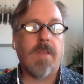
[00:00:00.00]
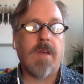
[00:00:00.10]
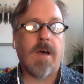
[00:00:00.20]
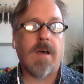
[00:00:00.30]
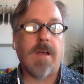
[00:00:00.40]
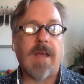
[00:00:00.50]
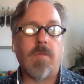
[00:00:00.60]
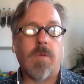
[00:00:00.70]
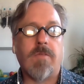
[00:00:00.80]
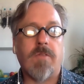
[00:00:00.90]

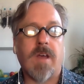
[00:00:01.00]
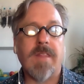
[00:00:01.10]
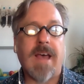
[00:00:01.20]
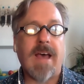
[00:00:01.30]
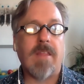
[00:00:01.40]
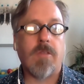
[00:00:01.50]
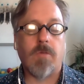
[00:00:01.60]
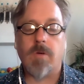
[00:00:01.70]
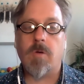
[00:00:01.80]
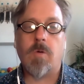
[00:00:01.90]
and we've done that
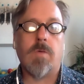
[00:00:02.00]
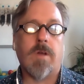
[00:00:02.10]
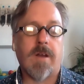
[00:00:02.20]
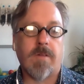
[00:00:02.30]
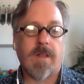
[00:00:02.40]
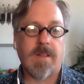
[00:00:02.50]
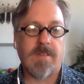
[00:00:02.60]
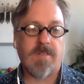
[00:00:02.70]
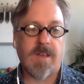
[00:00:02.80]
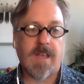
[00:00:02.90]
through not only
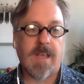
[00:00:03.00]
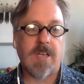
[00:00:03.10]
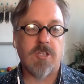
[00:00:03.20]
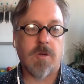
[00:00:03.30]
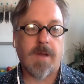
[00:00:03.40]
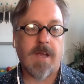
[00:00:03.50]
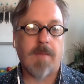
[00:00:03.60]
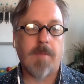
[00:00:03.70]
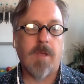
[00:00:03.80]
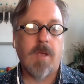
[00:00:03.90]
listening and showing up,